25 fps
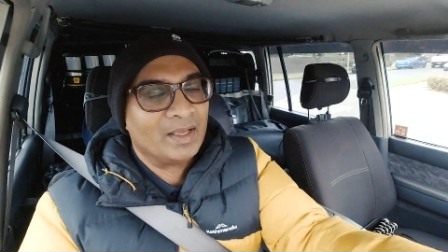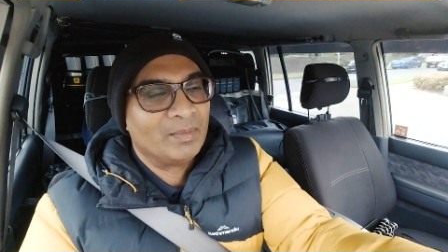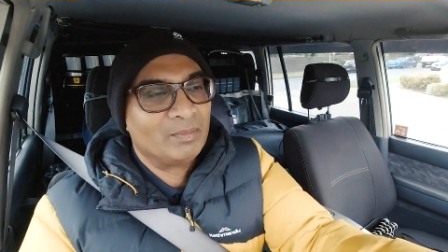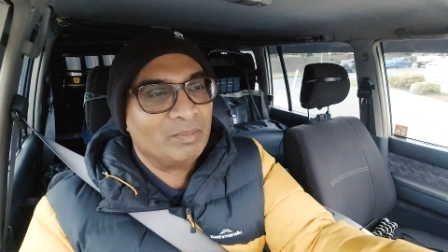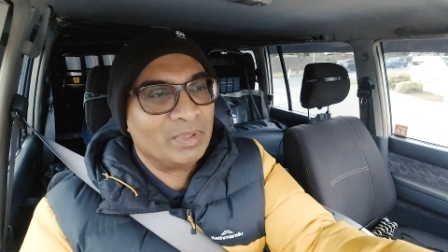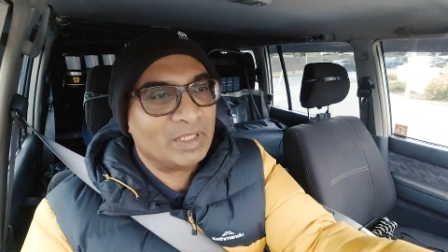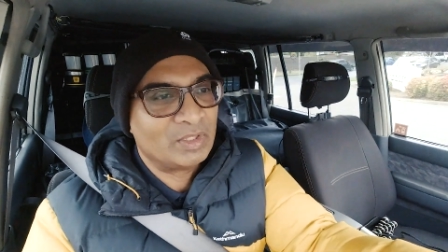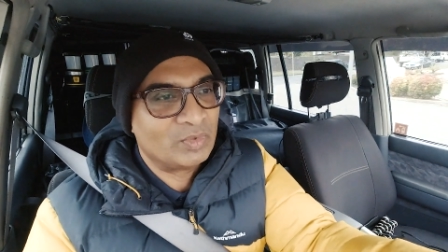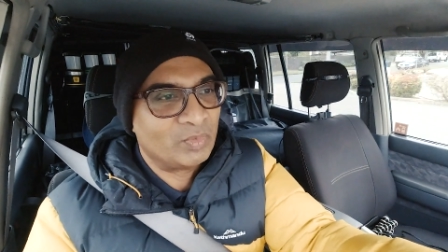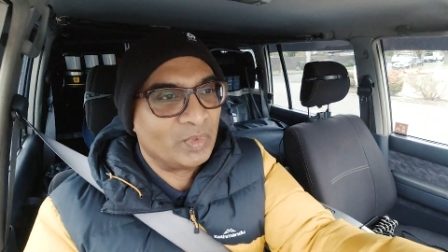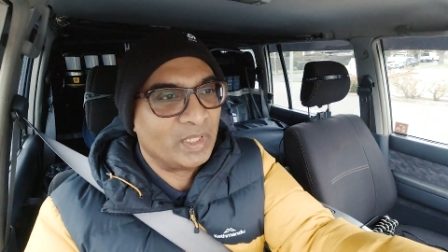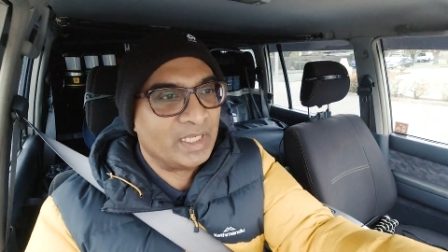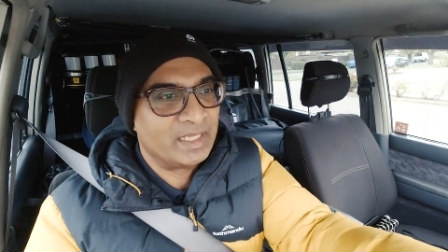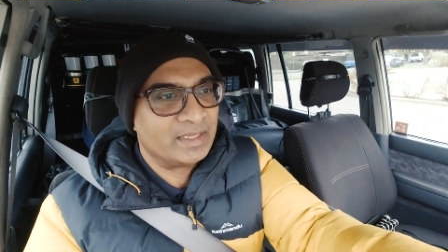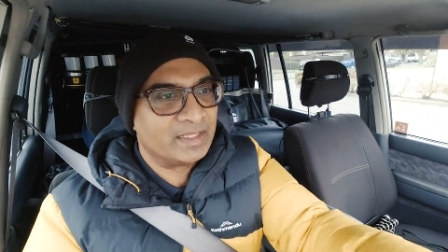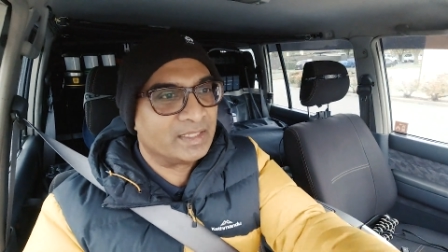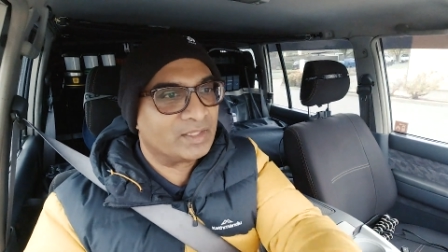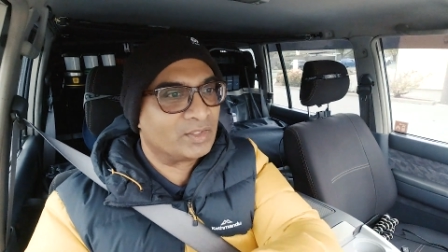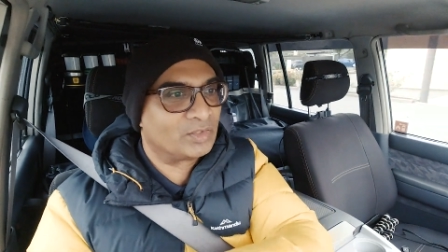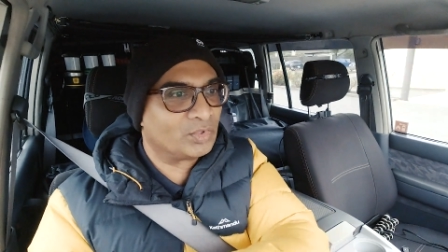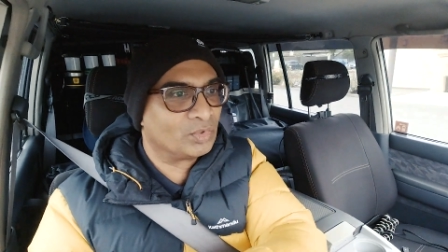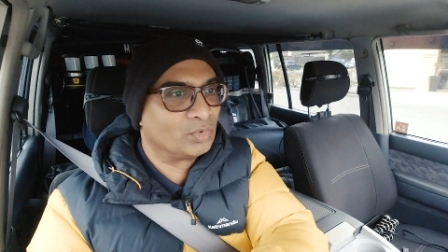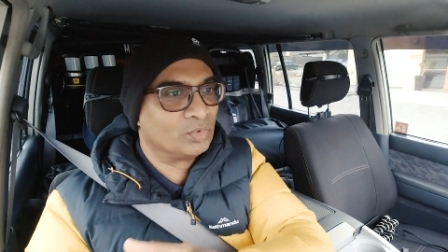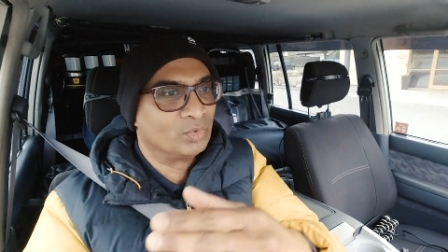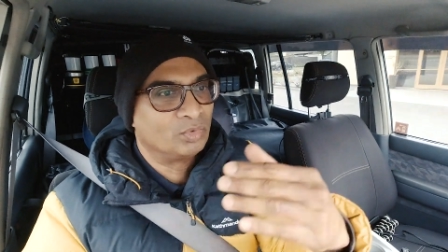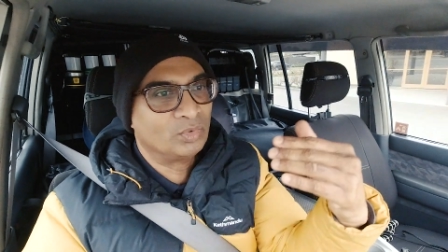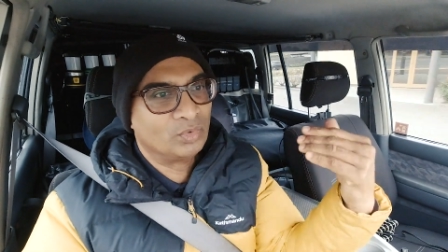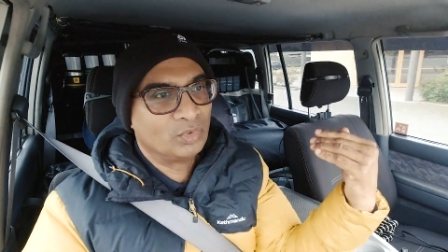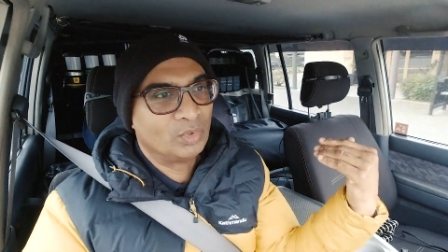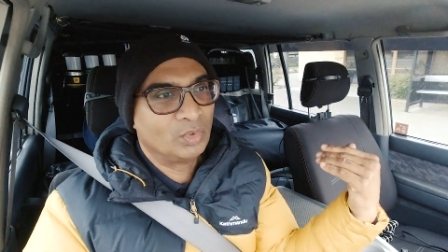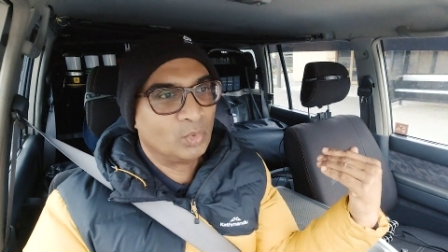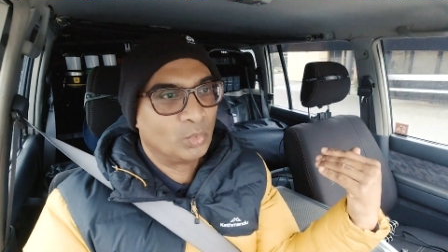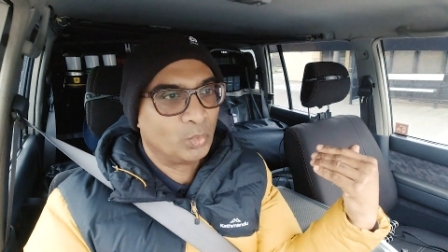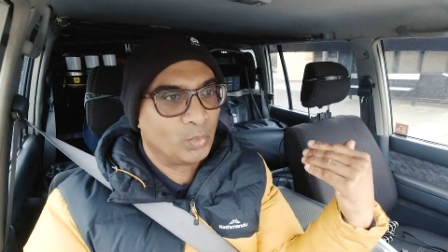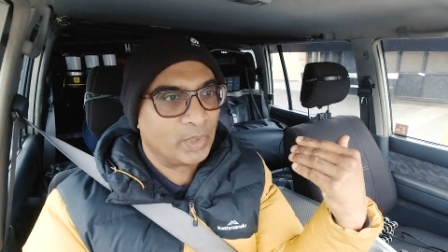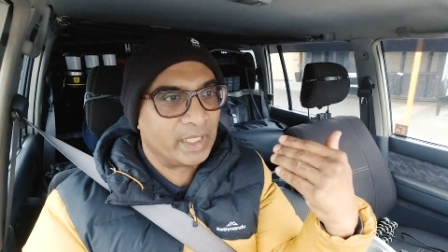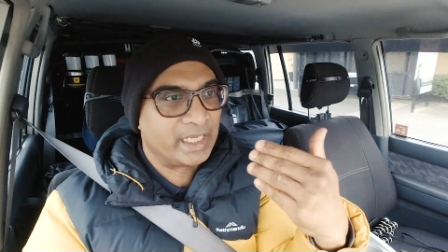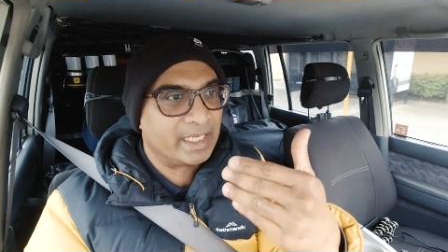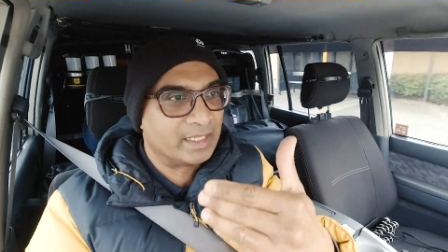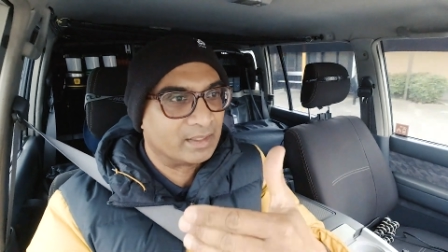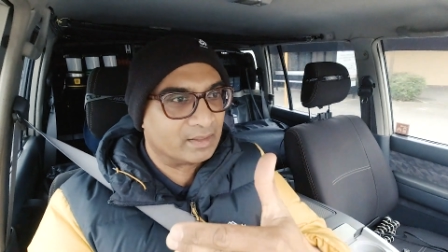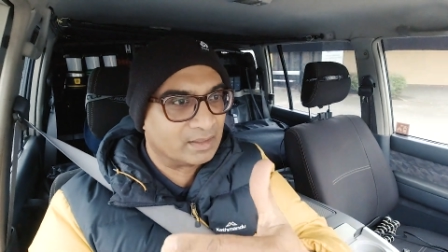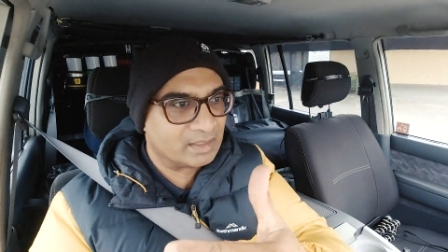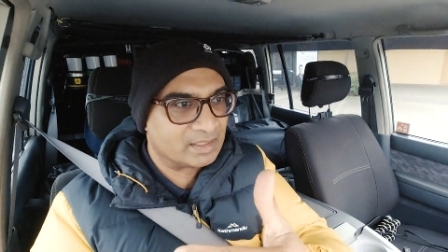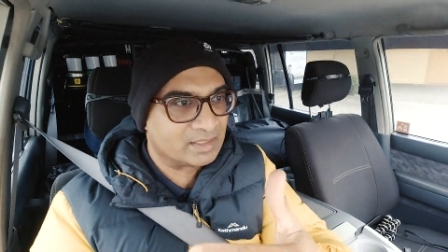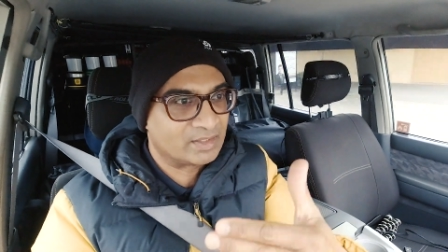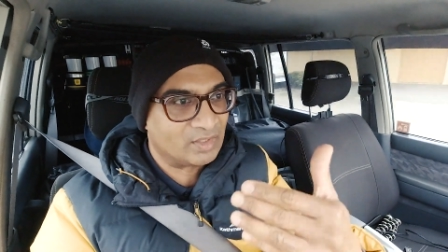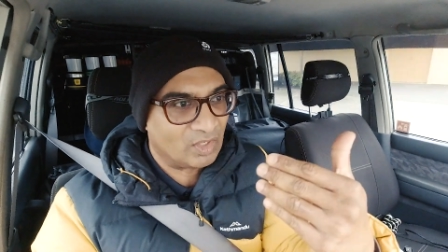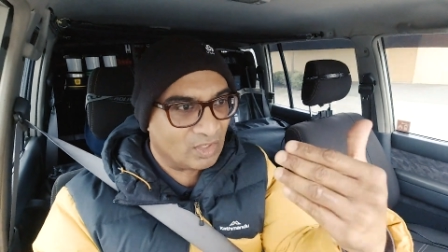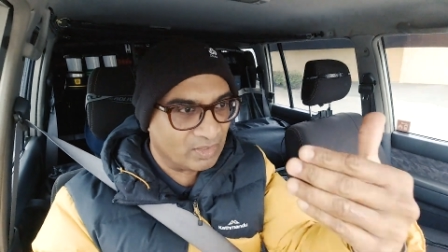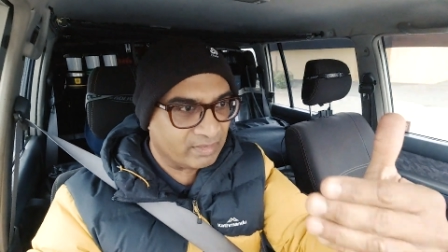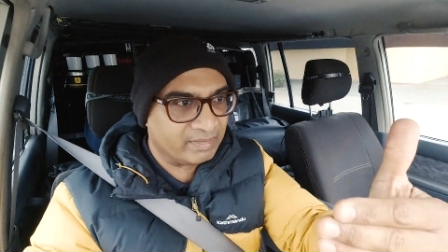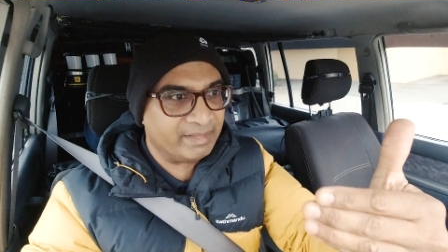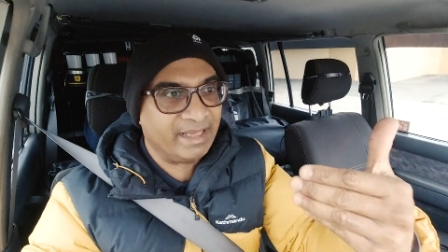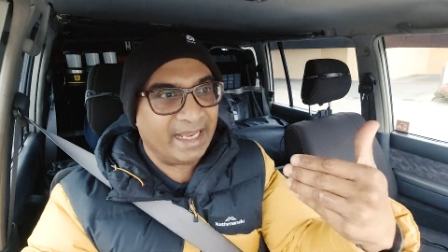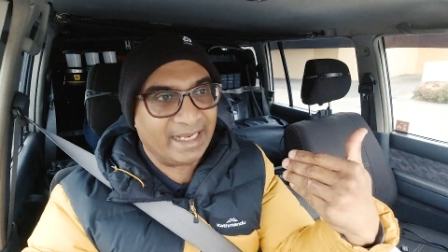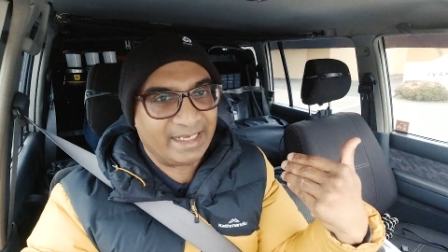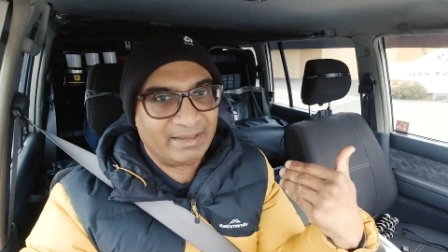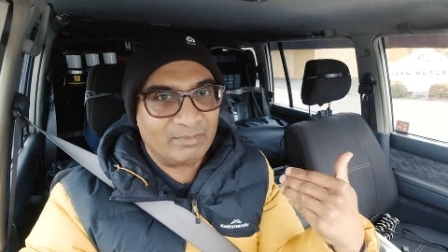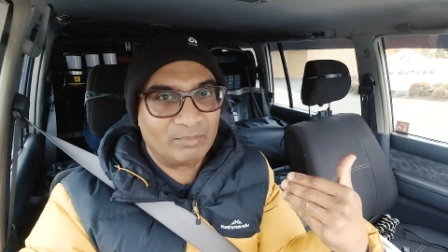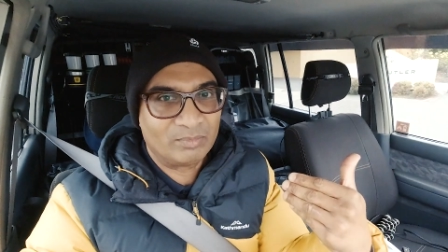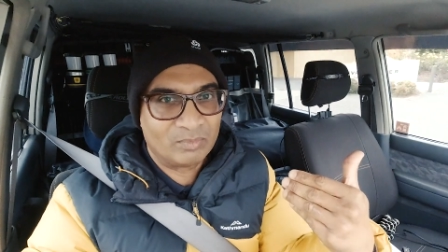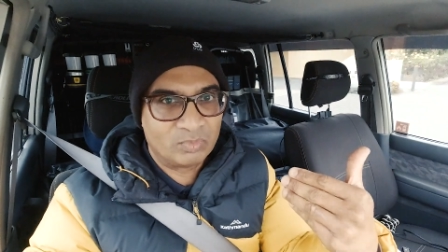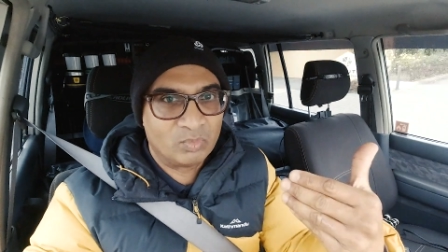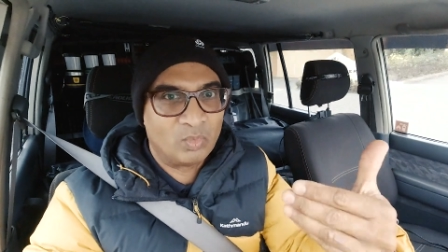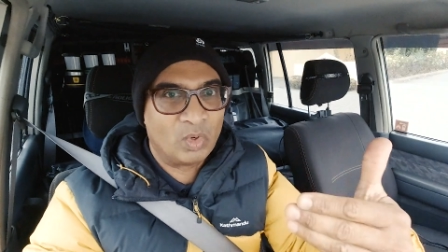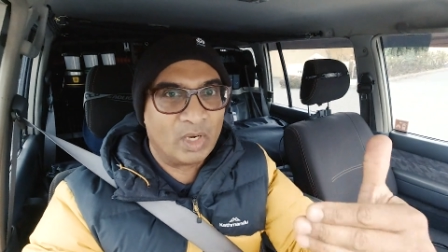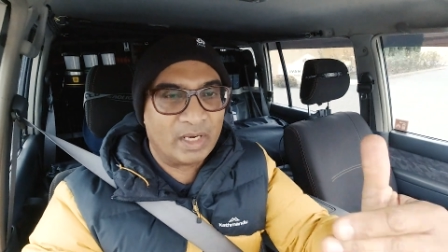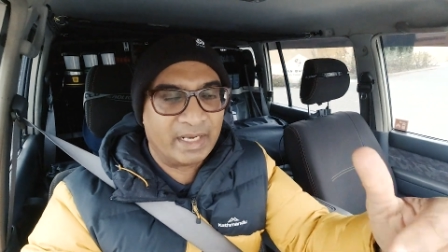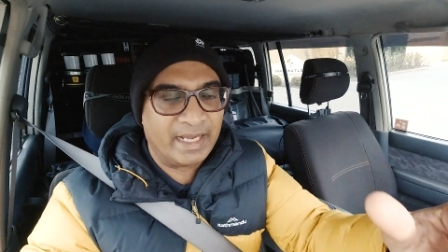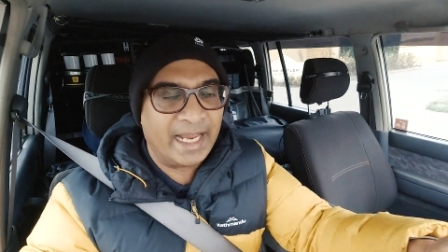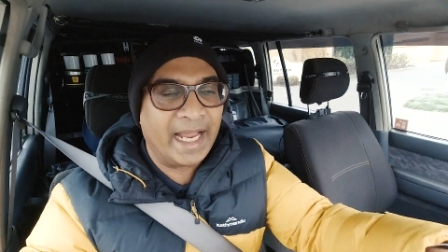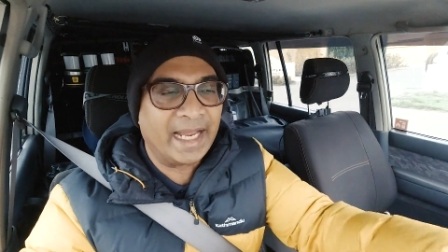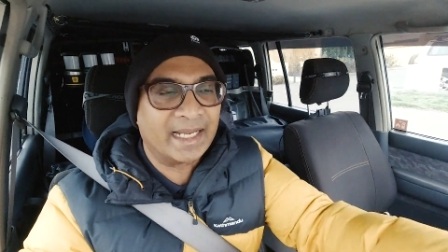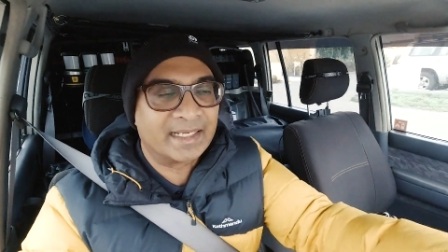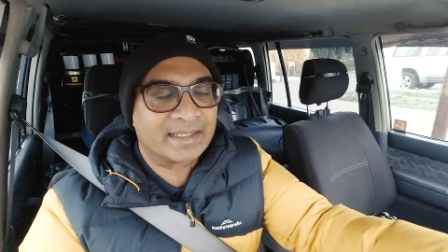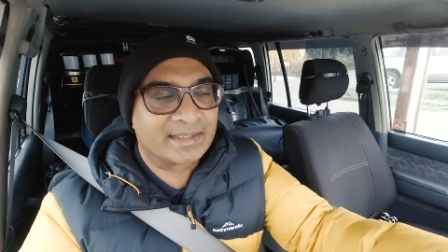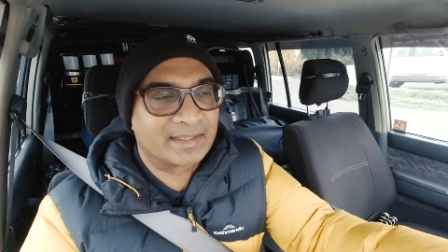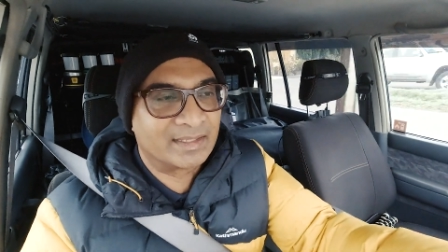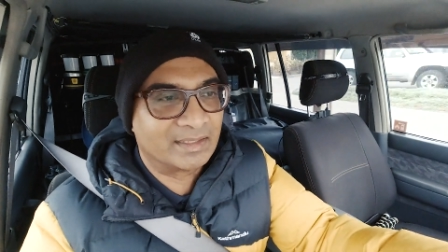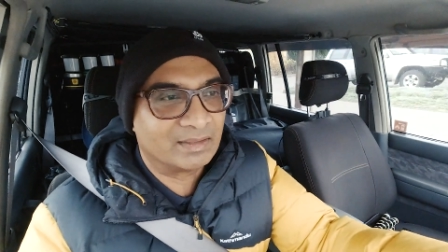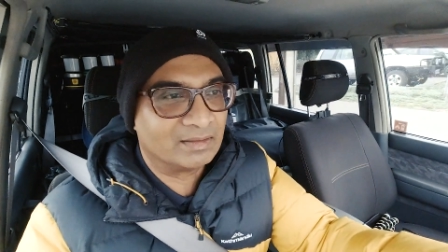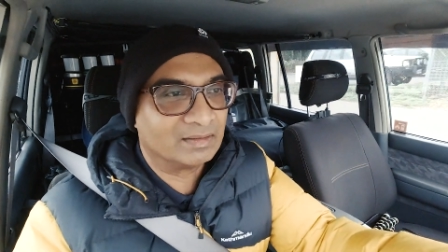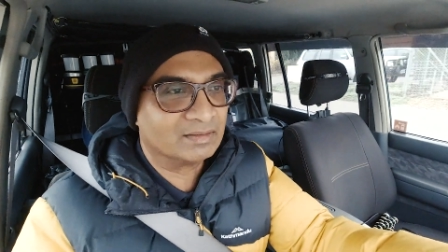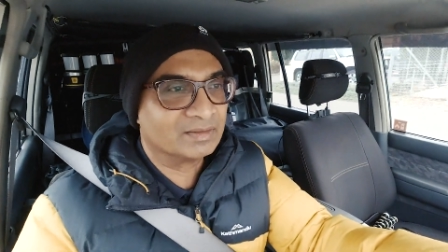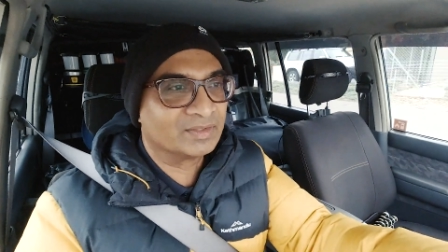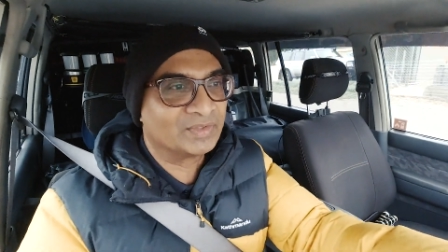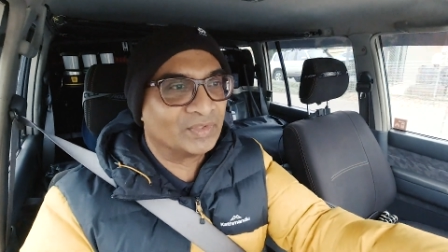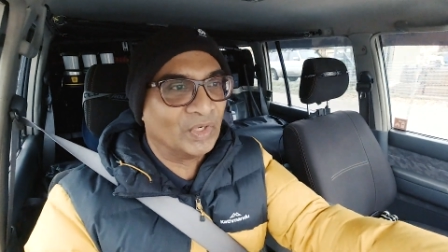between the two wheels on that one axle.